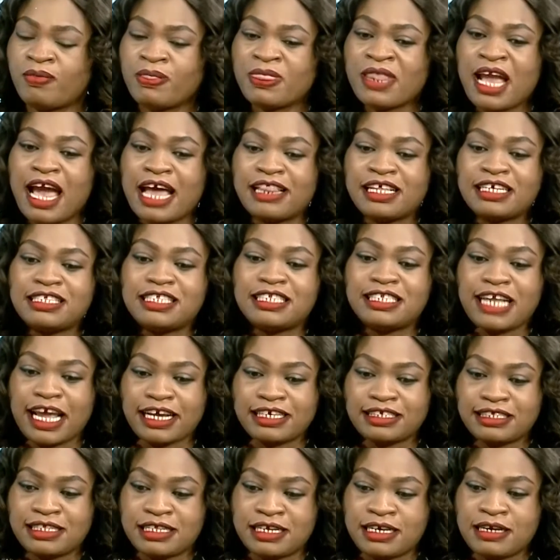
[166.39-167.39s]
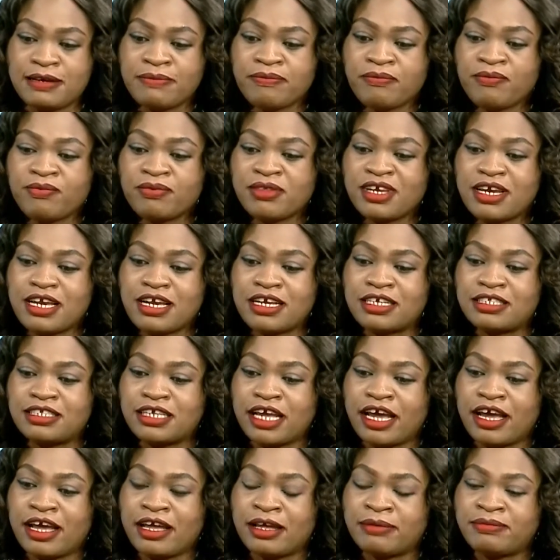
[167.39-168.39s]
And then secondly, it
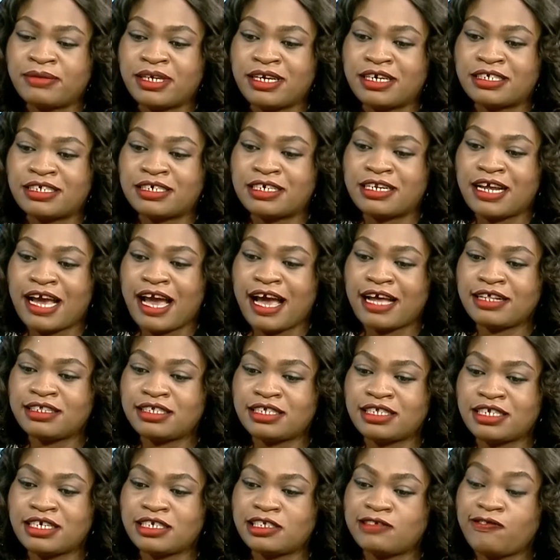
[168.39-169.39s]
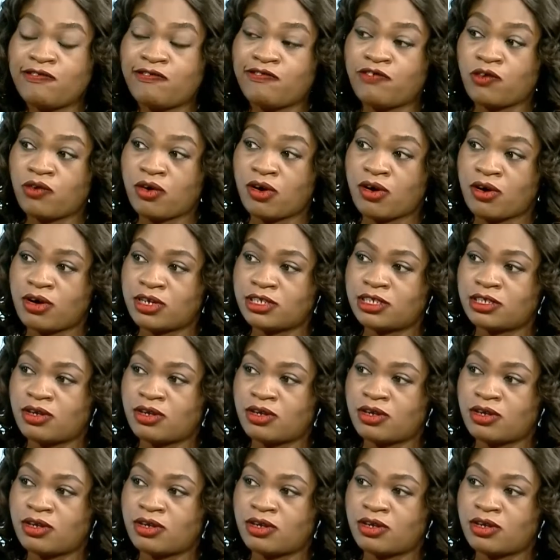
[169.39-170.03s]
enhances focus